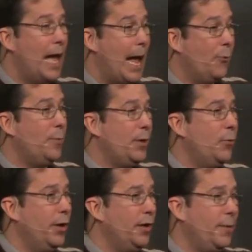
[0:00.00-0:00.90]
I would be
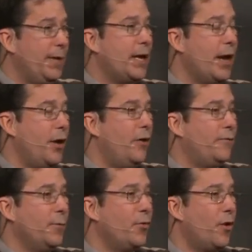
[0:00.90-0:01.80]
willing to be cut
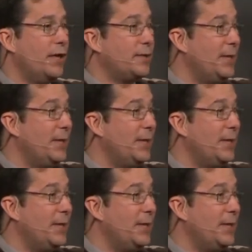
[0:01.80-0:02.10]
off from Christ.